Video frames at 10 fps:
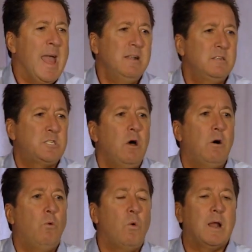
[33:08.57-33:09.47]
And
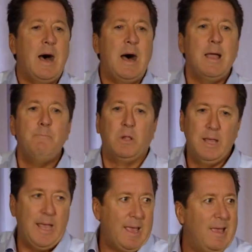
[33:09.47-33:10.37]
so what I
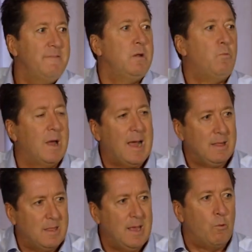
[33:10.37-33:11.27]
believe and what
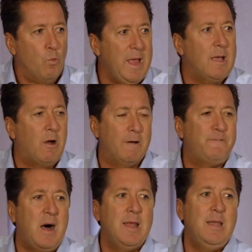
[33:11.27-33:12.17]
I think we are
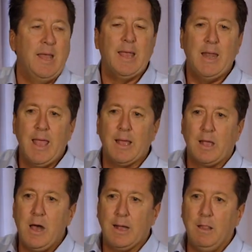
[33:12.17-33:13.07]
finding at
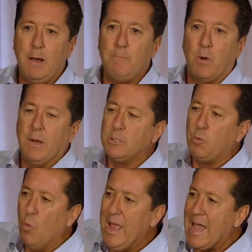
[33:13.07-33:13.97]
Hancock Lumber
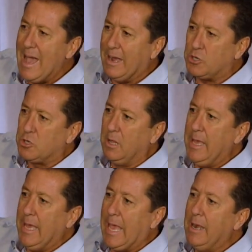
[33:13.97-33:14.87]
is we
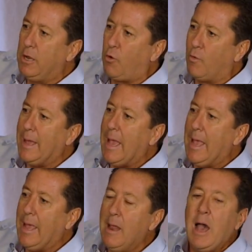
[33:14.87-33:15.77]
actually can
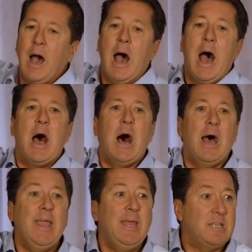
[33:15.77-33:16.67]
create
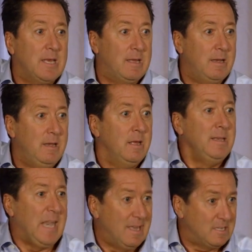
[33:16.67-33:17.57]
heightened
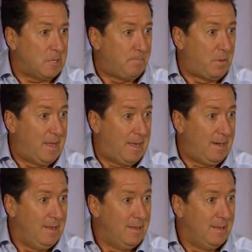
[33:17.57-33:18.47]

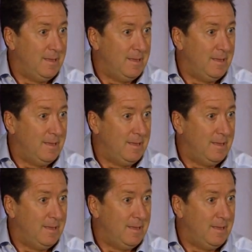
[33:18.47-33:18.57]
discipline